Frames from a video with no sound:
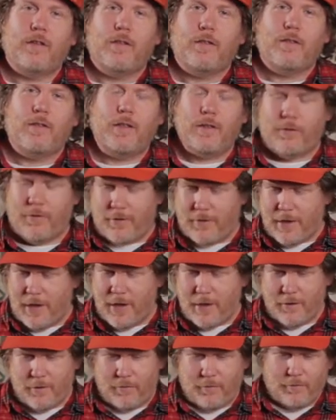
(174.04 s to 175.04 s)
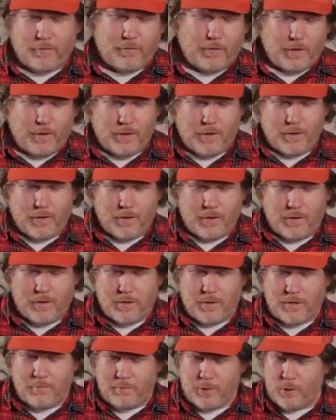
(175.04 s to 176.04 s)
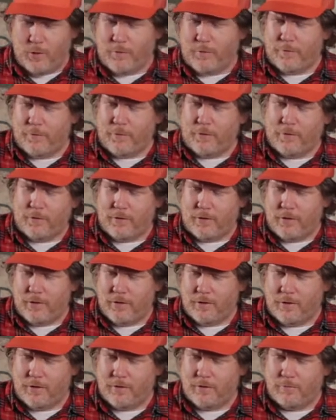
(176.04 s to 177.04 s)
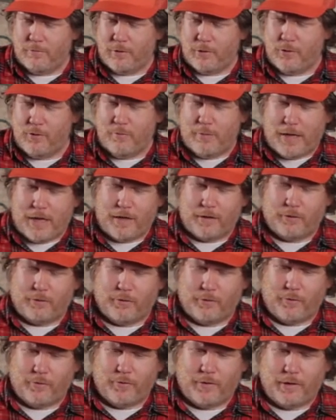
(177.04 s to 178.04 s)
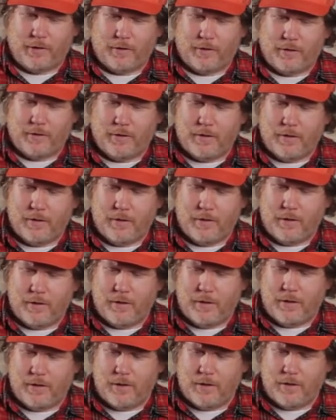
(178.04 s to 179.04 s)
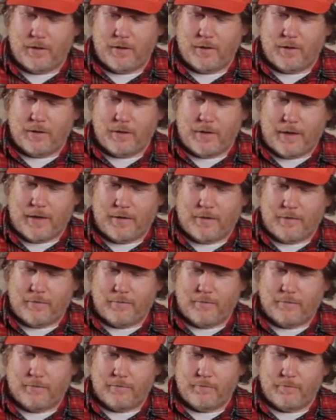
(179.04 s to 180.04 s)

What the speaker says: this set of beautiful blue bottles that kind of...